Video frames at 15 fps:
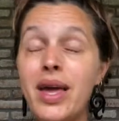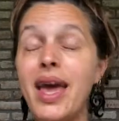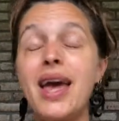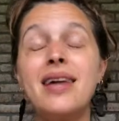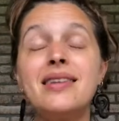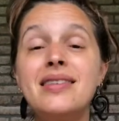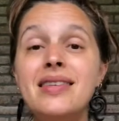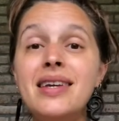
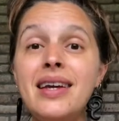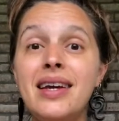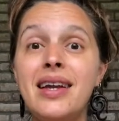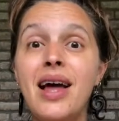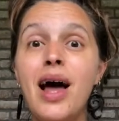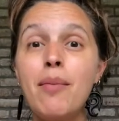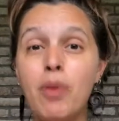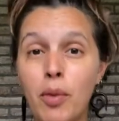can't see it,
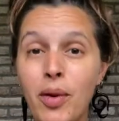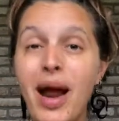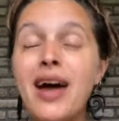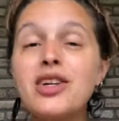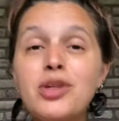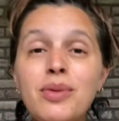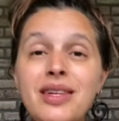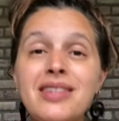but we're
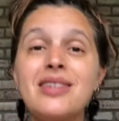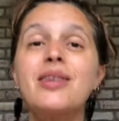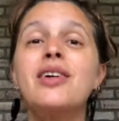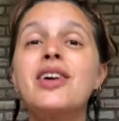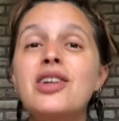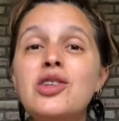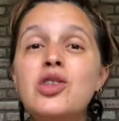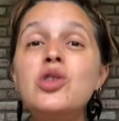actually still
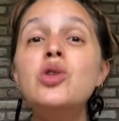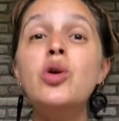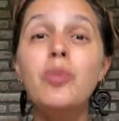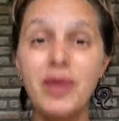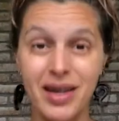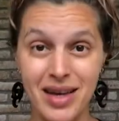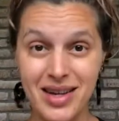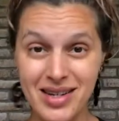
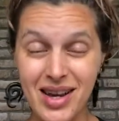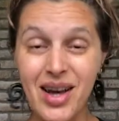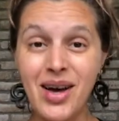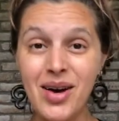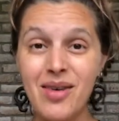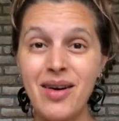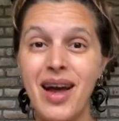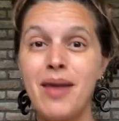consuming it,
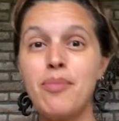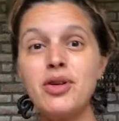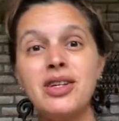right?